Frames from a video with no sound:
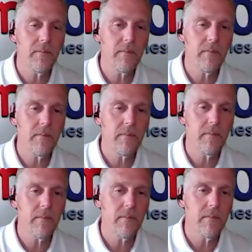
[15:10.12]

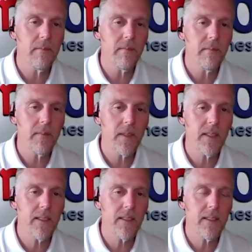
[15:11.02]

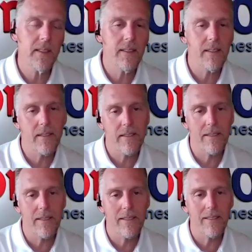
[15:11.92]

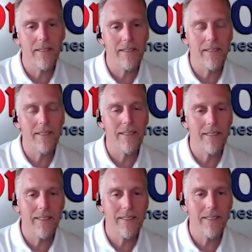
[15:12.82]

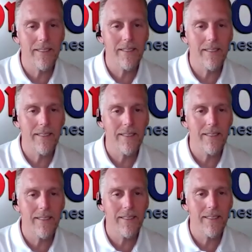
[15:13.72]

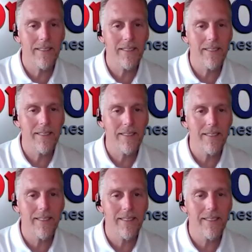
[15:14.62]

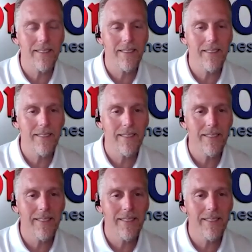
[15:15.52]
This person isn't speaking.